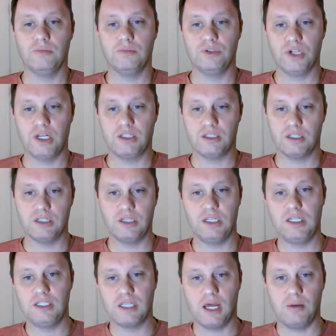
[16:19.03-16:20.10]
Jason.
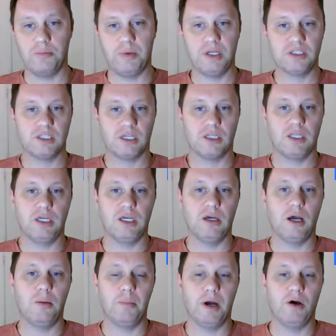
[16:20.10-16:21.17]
He's at basically
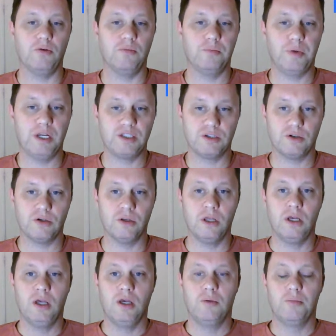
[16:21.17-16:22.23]
about basil,
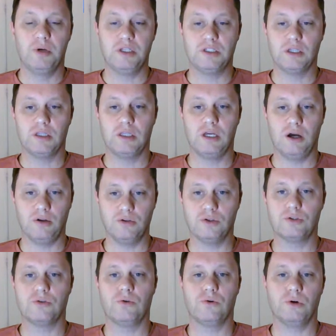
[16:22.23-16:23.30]
basically
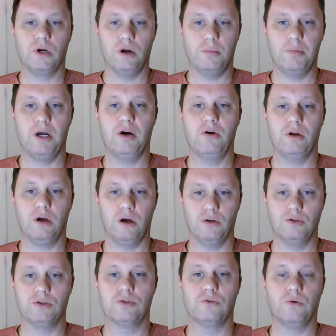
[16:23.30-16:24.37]
underscore about
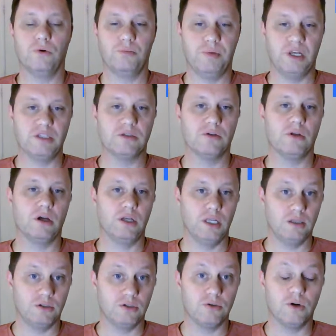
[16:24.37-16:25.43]
underscore basil on
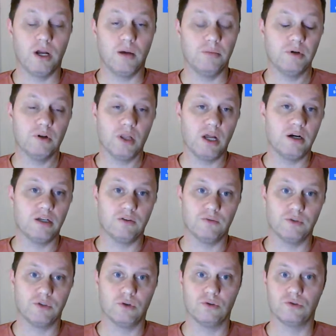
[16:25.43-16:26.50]
Instagram and a lot of
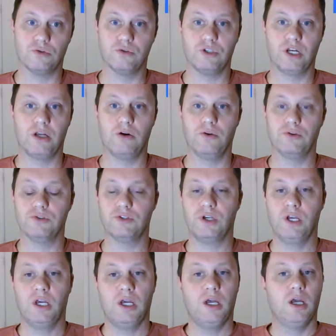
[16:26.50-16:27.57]
different social channels.
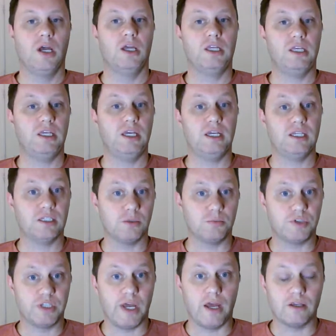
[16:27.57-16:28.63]
He is
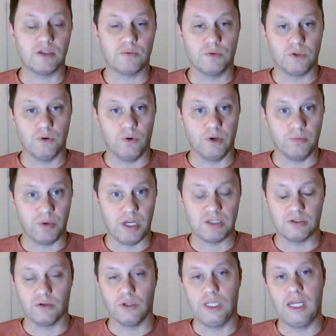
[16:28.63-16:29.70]
obsessed with growing
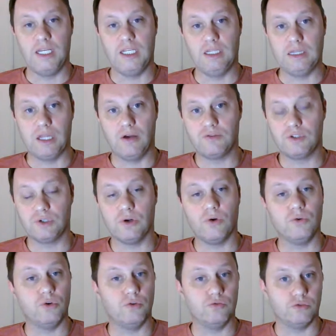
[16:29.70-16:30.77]
basil and he loves to
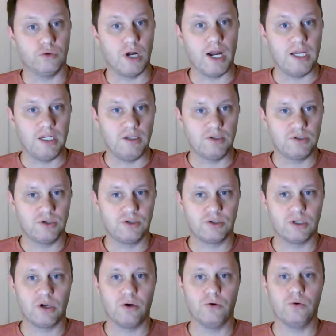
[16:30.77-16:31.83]
grow new varieties.
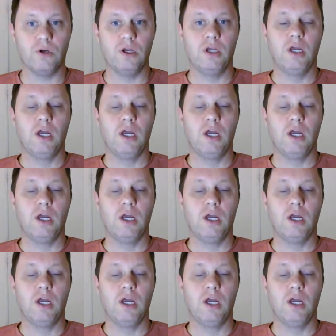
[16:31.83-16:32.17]
So